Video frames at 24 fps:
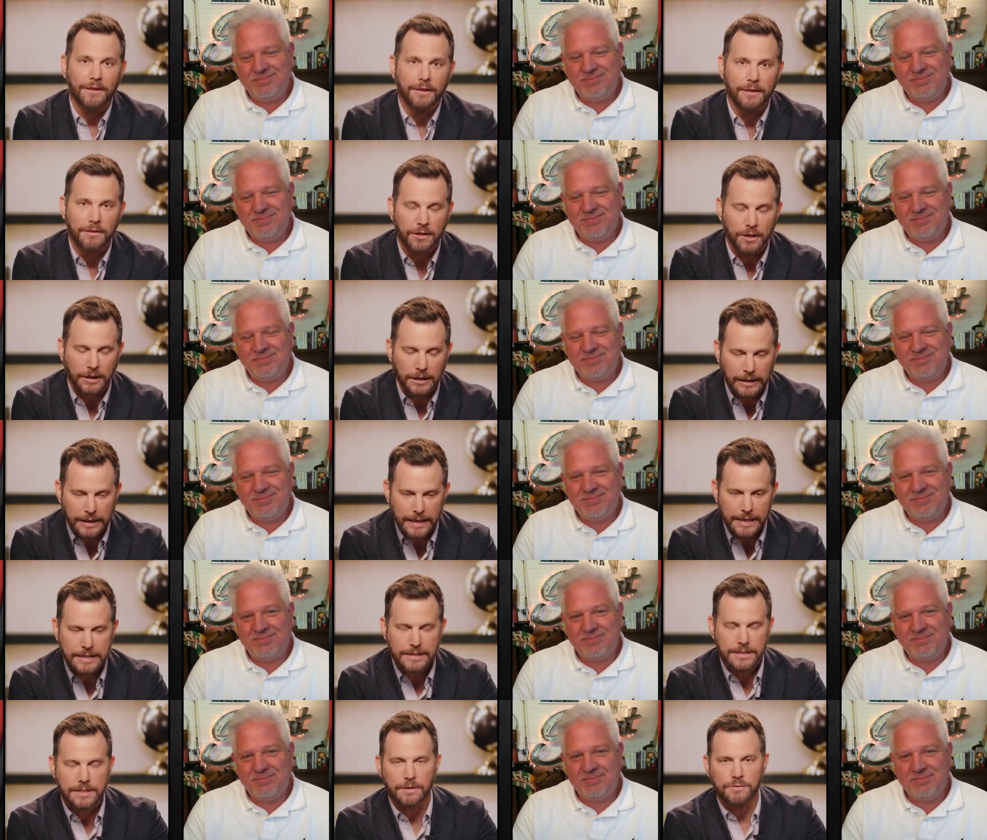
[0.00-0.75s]
Speaker 1: The, the
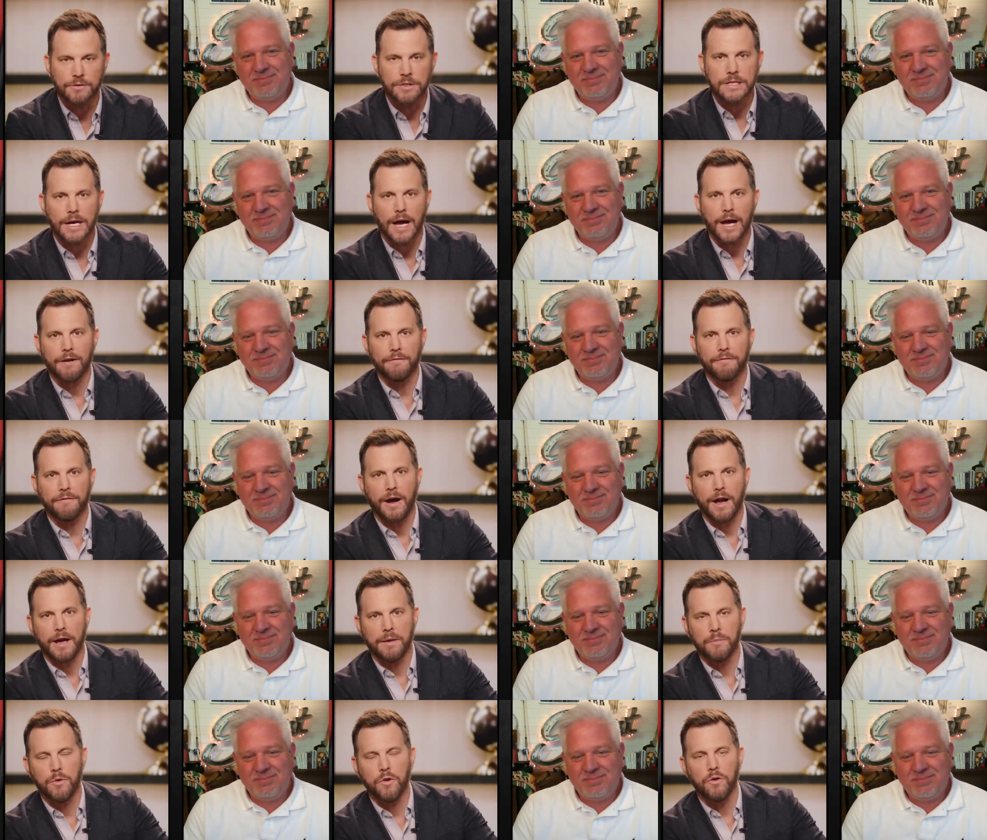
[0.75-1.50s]
list of
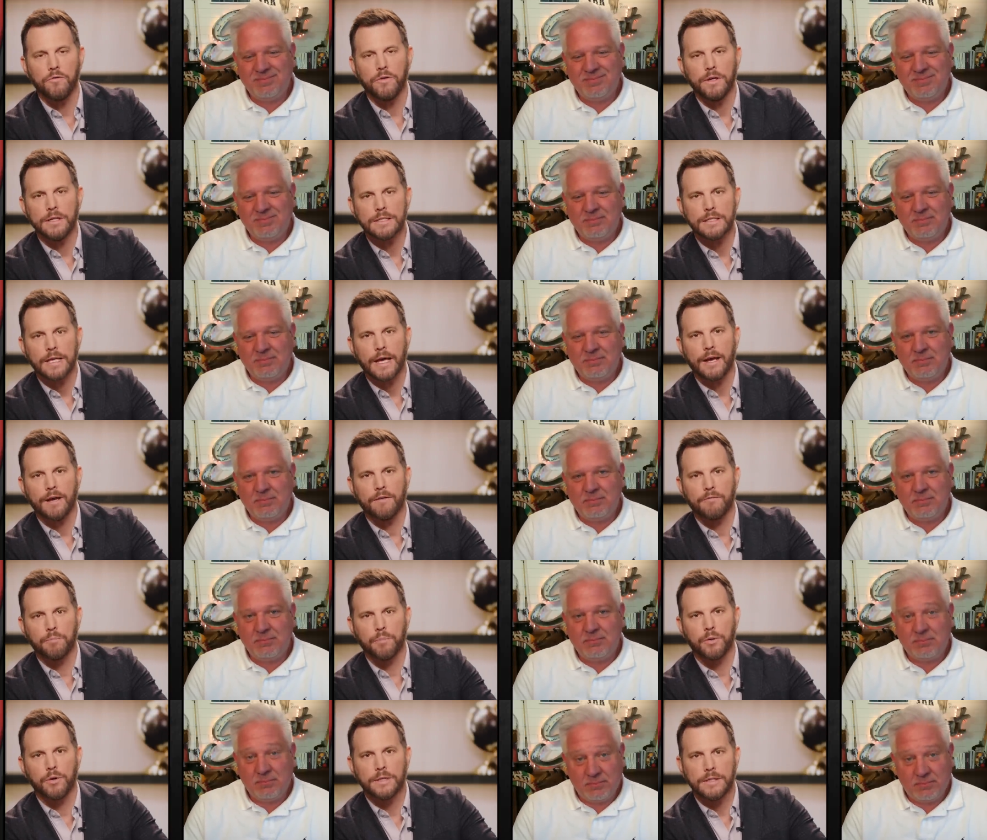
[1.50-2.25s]
sci-fi movies that
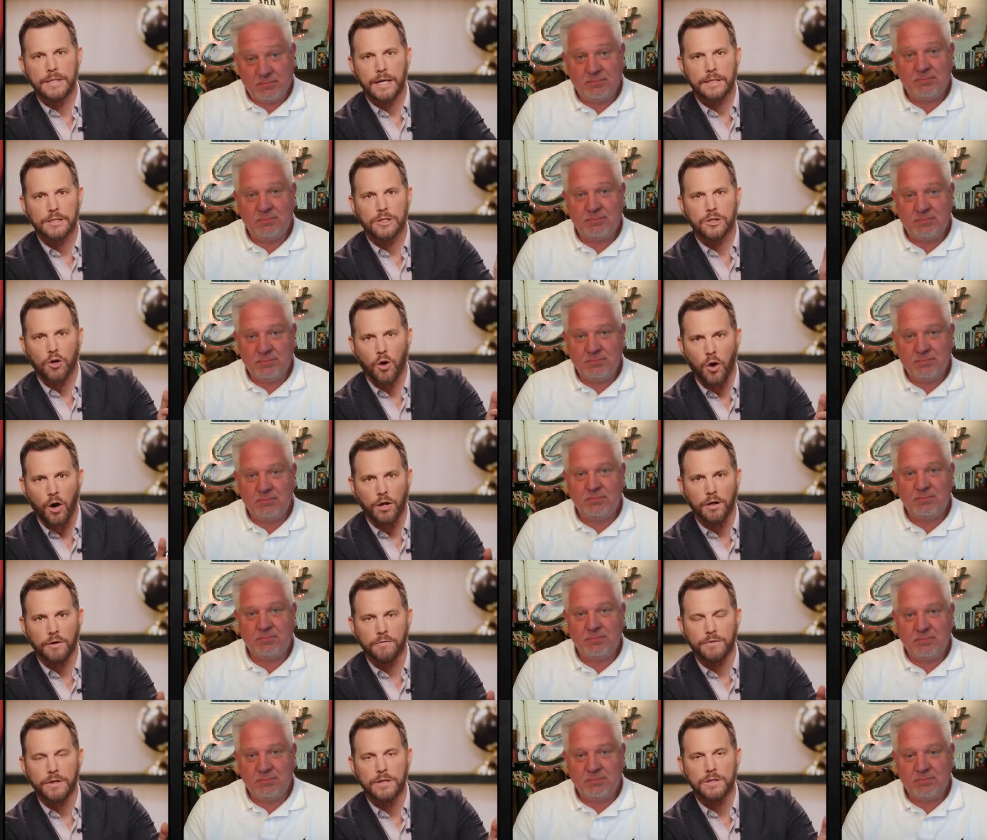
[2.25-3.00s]
have predicted
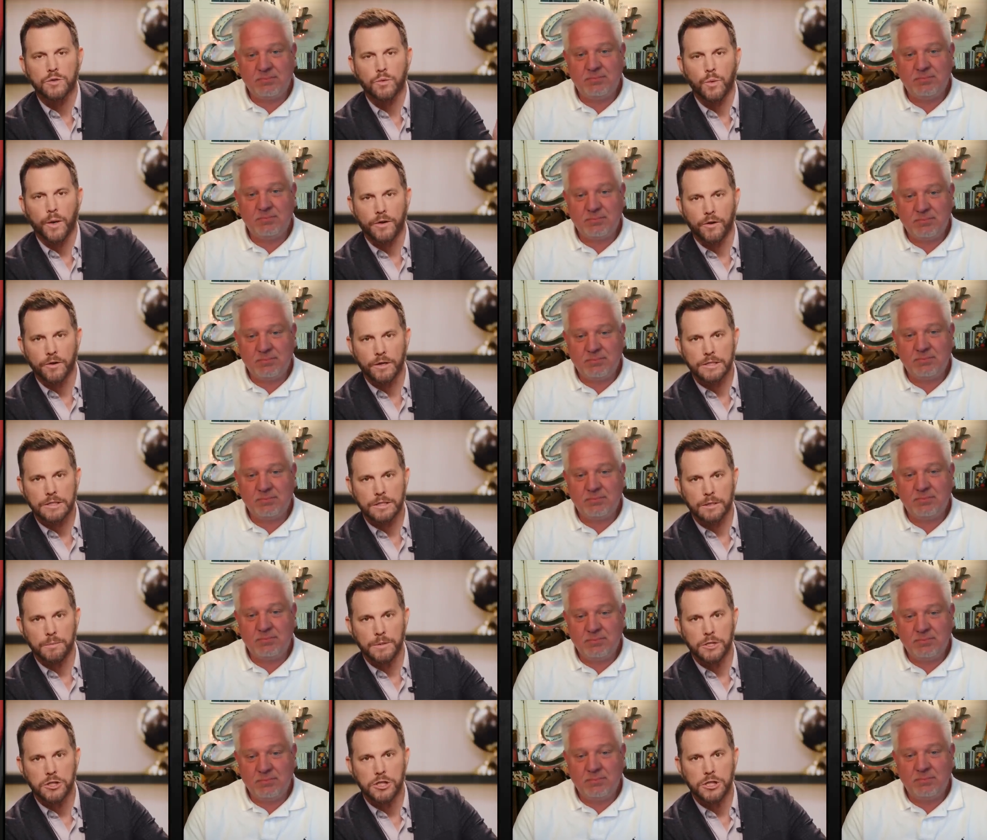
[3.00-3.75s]
all of this, whether
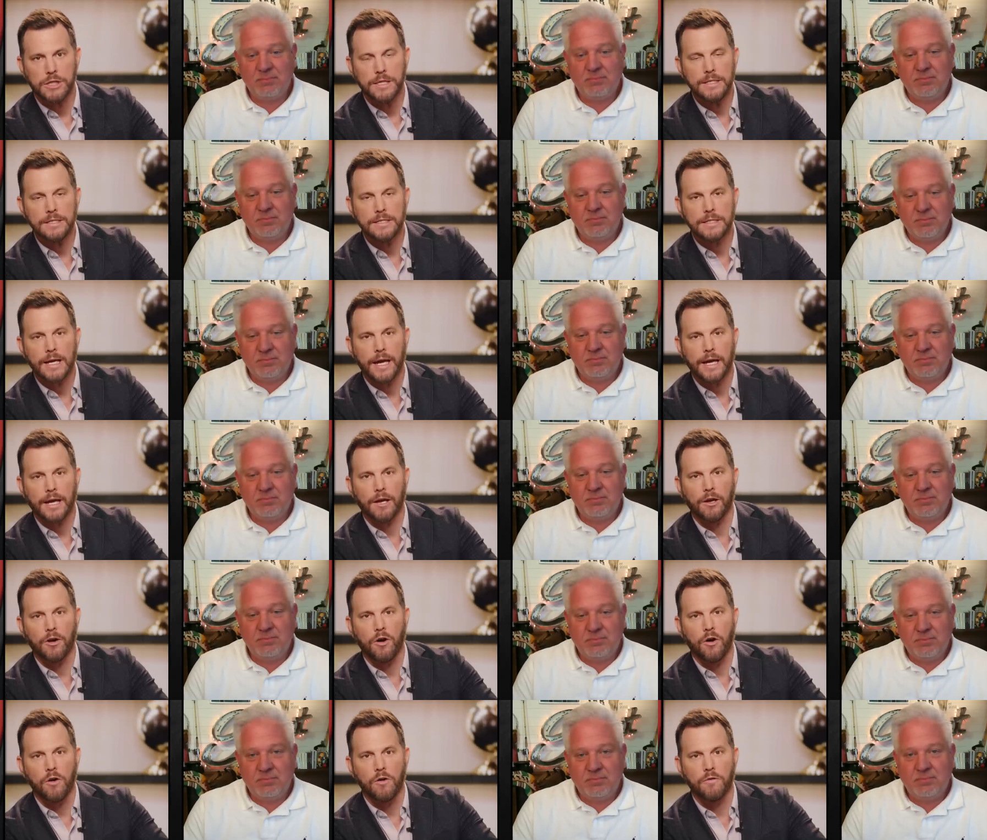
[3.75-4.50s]
it's the machines
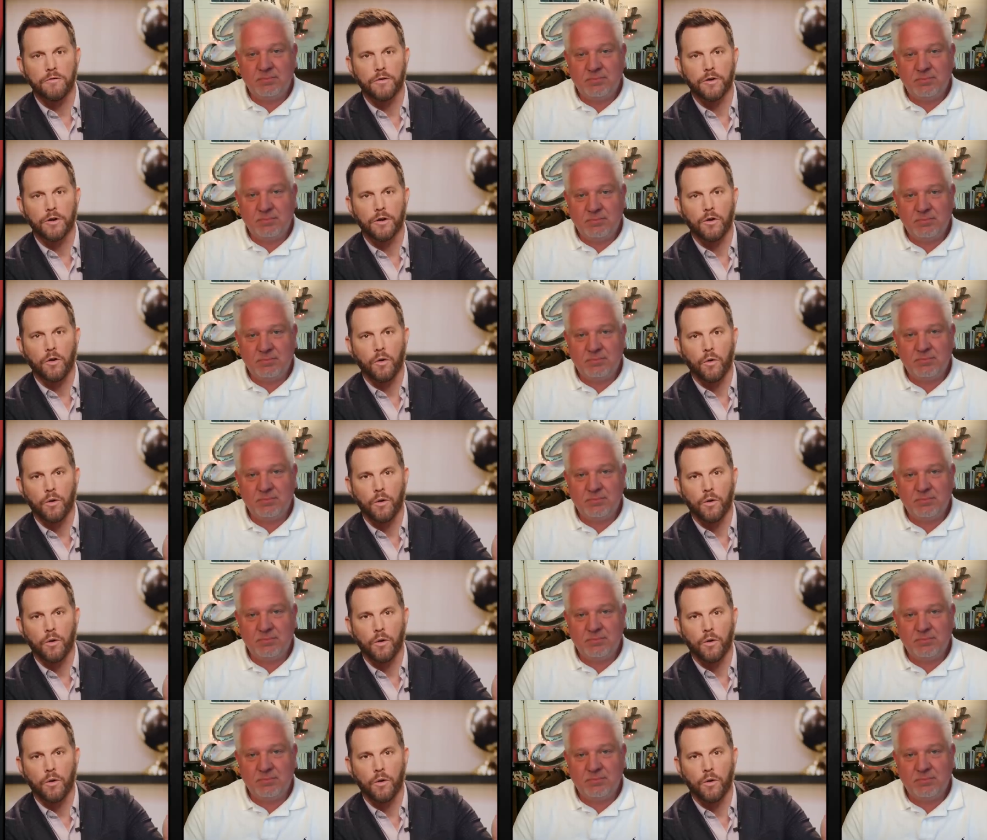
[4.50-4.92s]
taking over,